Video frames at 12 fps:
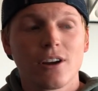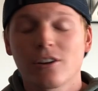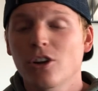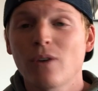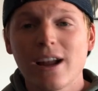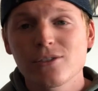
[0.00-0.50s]

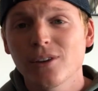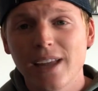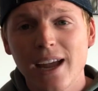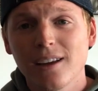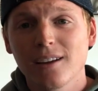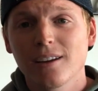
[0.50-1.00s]
congrats on
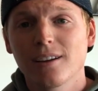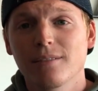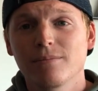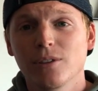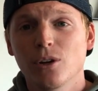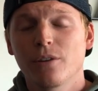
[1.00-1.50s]
getting
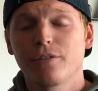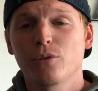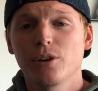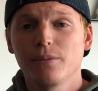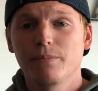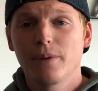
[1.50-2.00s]
a
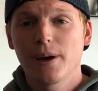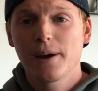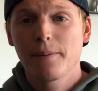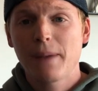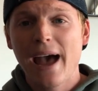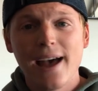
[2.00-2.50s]
free
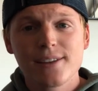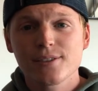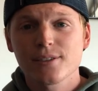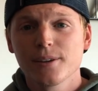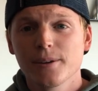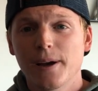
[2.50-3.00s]

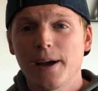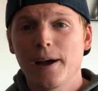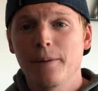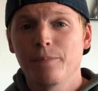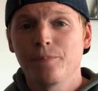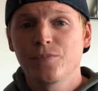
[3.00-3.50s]
pass
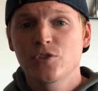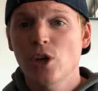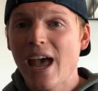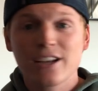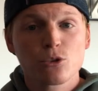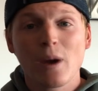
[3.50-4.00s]
to
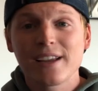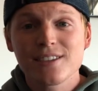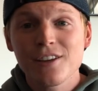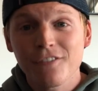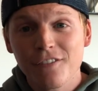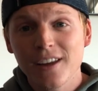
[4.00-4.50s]

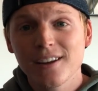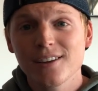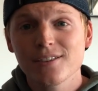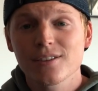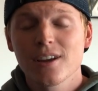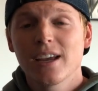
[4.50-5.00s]
XYZ
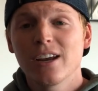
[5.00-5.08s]
Fitness.